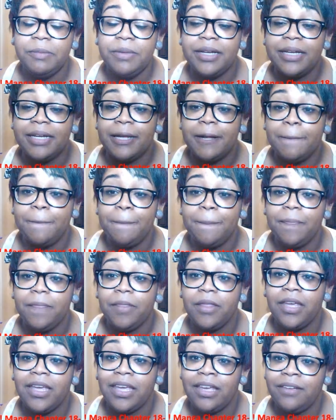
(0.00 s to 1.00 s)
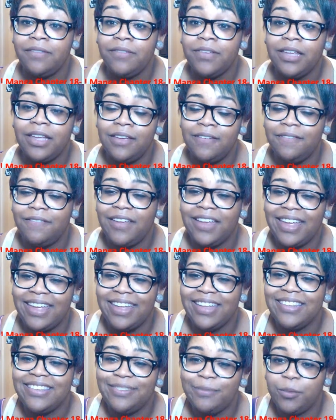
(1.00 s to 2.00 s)
But if it
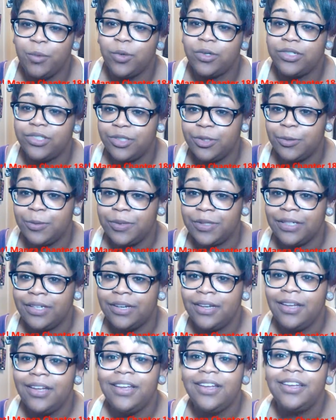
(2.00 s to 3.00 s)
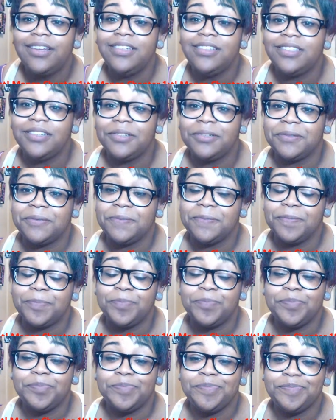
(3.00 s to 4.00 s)
gets more stupid. So
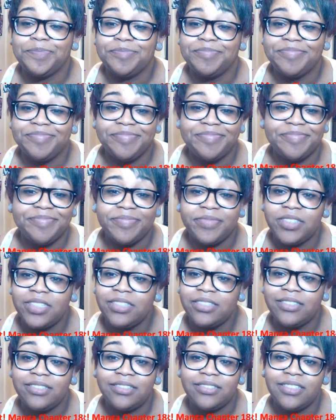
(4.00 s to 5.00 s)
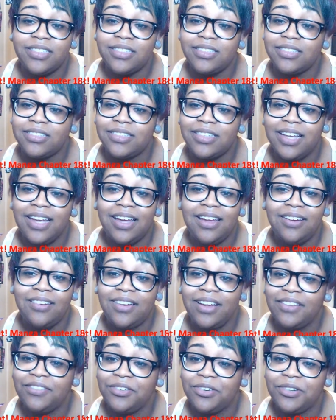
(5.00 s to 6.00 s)
this just, I
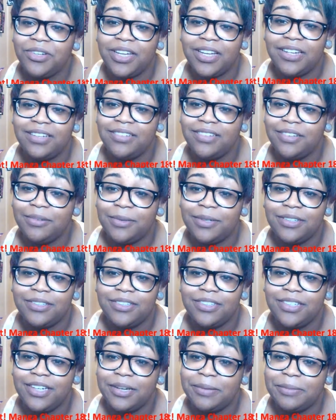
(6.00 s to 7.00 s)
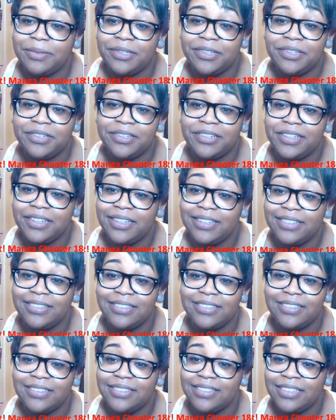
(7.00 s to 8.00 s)
don't have a whole lot to say about this chapter
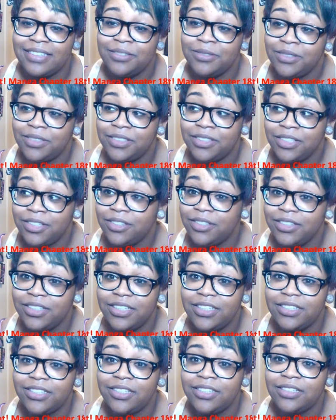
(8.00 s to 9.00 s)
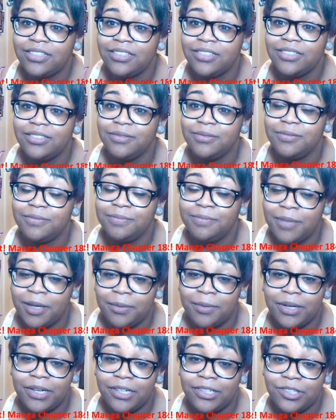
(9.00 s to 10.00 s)
because it was literally just
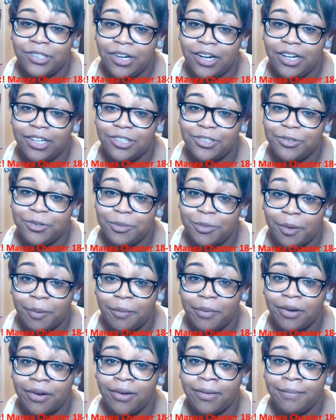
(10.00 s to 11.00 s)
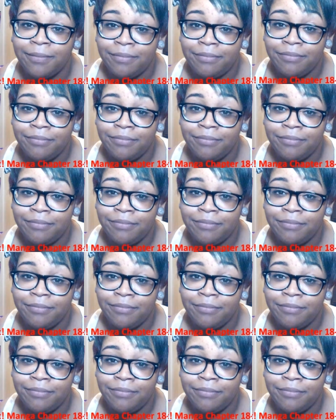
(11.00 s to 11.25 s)
Mei Mei trying to remember.